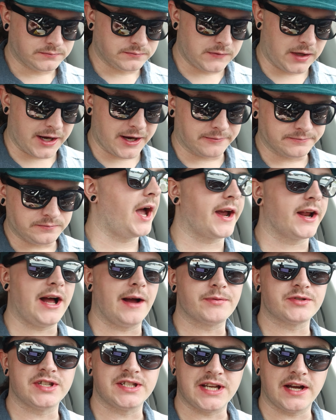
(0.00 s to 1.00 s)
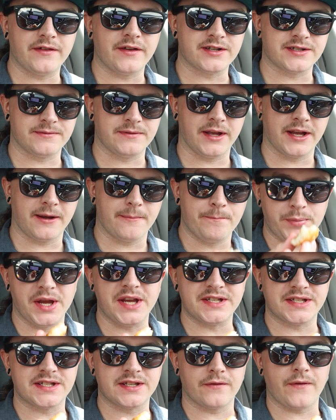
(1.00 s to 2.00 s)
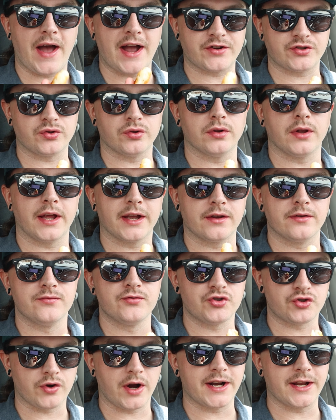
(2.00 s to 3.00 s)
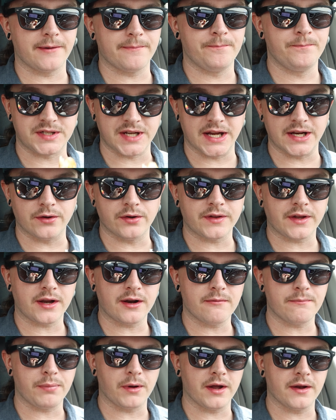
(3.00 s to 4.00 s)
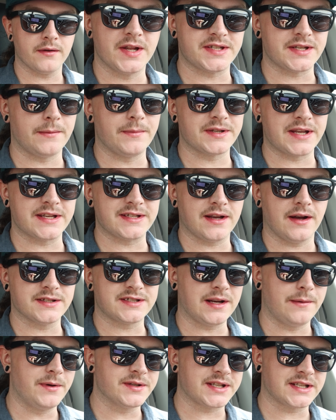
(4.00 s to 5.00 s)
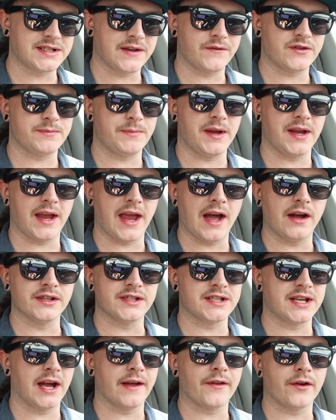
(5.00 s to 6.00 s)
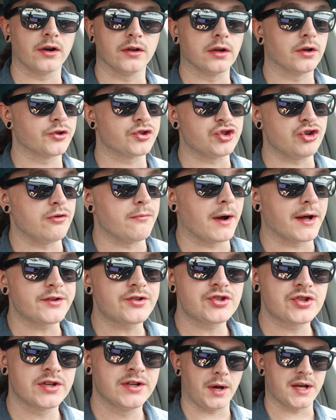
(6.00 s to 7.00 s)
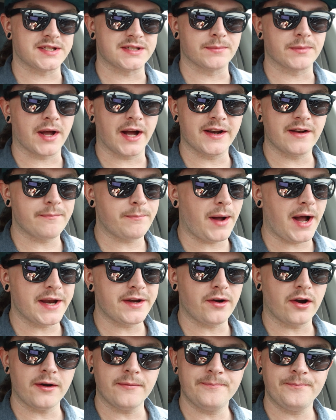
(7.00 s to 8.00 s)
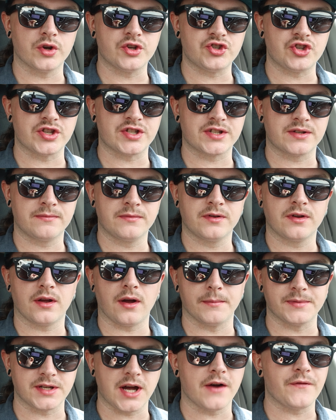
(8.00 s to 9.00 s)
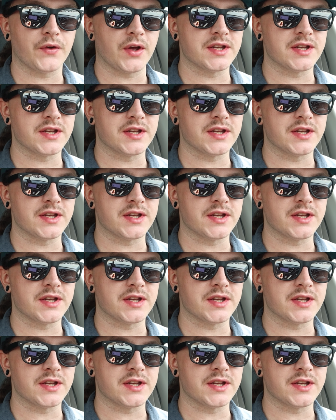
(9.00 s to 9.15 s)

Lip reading: Like, I can obviously tell there's like pieces of actual like shredded potato in there, but it's almost as if it's being held together a little too much by some kind of binder, which just comes off